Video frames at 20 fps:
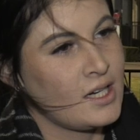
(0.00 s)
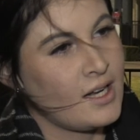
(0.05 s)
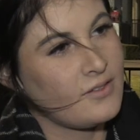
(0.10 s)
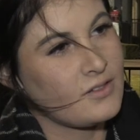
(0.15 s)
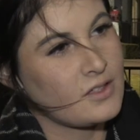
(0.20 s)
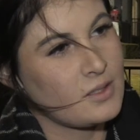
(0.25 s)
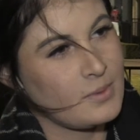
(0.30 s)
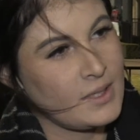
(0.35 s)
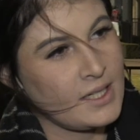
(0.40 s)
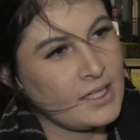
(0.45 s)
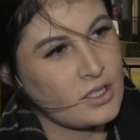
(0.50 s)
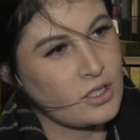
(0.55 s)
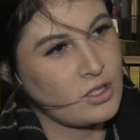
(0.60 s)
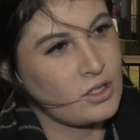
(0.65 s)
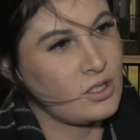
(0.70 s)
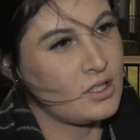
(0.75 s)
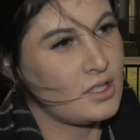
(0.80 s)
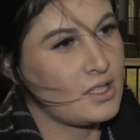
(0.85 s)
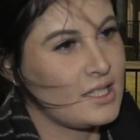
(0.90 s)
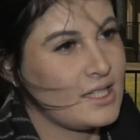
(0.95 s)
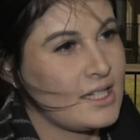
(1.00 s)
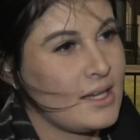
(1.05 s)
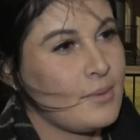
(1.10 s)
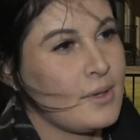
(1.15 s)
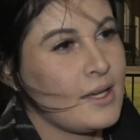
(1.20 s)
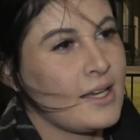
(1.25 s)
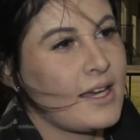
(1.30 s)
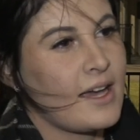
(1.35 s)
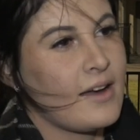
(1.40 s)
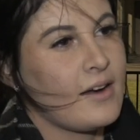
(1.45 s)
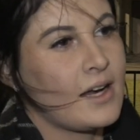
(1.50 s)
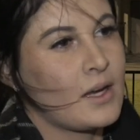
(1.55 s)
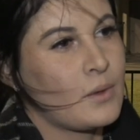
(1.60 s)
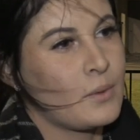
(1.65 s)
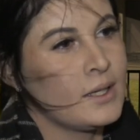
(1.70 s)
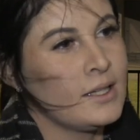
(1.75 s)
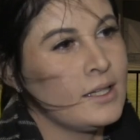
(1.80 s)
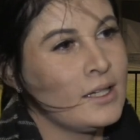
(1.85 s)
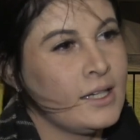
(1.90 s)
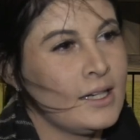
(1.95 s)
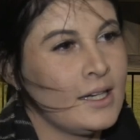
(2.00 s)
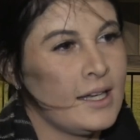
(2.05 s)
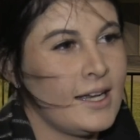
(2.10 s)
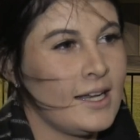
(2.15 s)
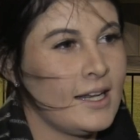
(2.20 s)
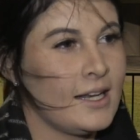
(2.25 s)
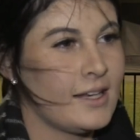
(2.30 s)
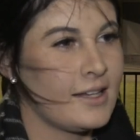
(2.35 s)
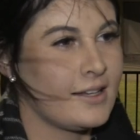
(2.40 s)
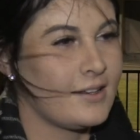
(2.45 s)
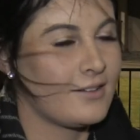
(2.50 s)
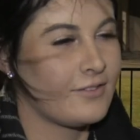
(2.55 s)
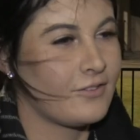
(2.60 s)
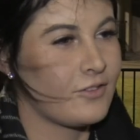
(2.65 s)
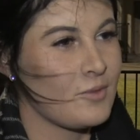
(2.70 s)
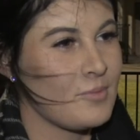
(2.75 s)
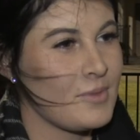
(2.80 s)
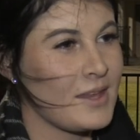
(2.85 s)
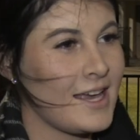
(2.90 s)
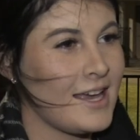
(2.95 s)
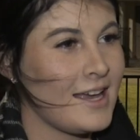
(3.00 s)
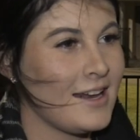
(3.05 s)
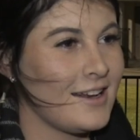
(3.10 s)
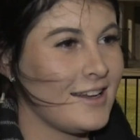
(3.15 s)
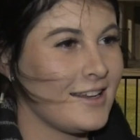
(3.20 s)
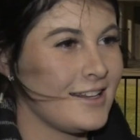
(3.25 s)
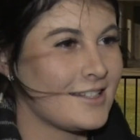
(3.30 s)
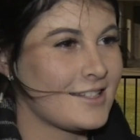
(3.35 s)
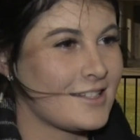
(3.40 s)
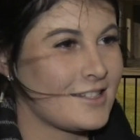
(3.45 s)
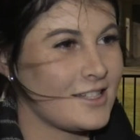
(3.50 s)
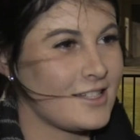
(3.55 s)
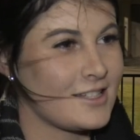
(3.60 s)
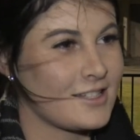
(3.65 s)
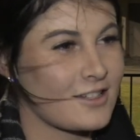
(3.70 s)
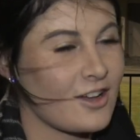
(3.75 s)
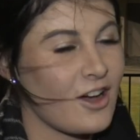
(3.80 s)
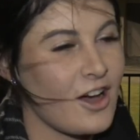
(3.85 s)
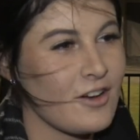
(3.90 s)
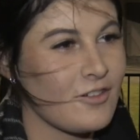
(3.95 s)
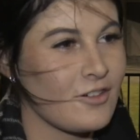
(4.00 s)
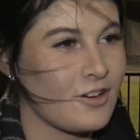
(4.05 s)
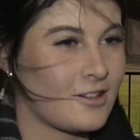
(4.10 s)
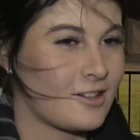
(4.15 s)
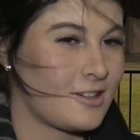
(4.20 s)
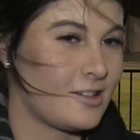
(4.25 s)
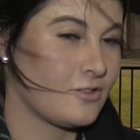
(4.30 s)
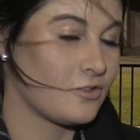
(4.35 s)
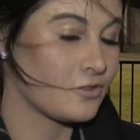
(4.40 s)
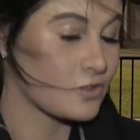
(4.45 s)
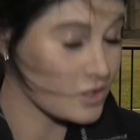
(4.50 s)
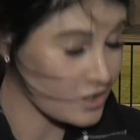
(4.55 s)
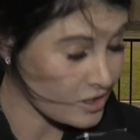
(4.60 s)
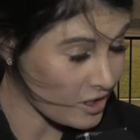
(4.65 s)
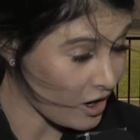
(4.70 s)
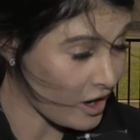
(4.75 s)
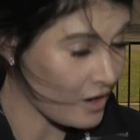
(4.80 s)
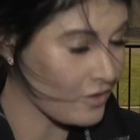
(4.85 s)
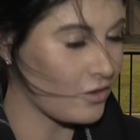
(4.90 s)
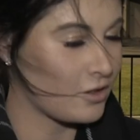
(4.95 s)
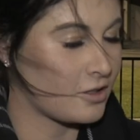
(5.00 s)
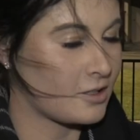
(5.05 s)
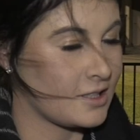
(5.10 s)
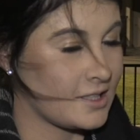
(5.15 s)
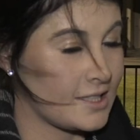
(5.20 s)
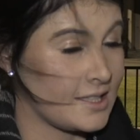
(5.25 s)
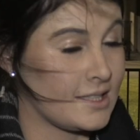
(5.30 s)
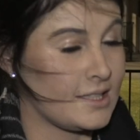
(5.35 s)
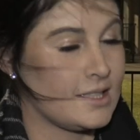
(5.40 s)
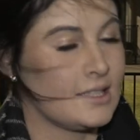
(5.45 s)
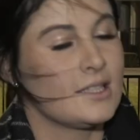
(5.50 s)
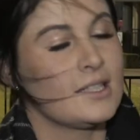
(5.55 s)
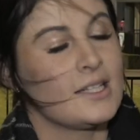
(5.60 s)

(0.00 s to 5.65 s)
enough to be introduced to Debbie and Gary Quinlan, and from then it's just skyrocketed.